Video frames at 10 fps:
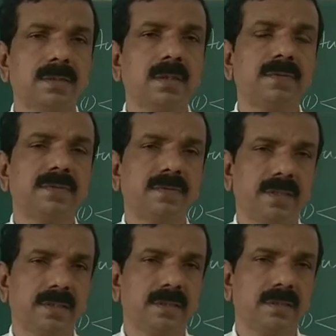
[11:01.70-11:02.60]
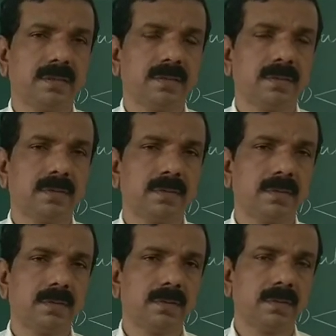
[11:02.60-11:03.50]
softwares.
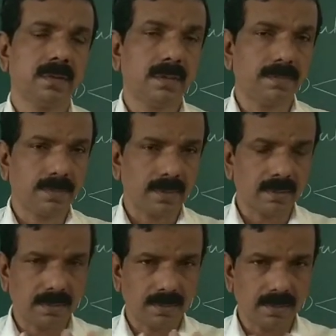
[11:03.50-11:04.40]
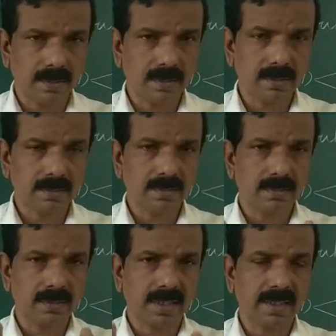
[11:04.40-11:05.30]
The point is, you
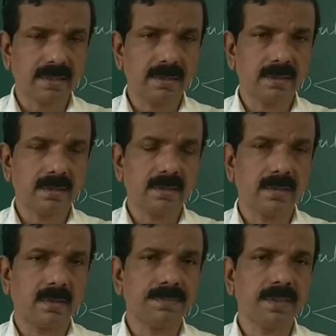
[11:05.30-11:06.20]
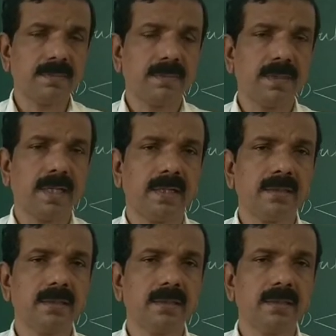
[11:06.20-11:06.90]
select the optimum lag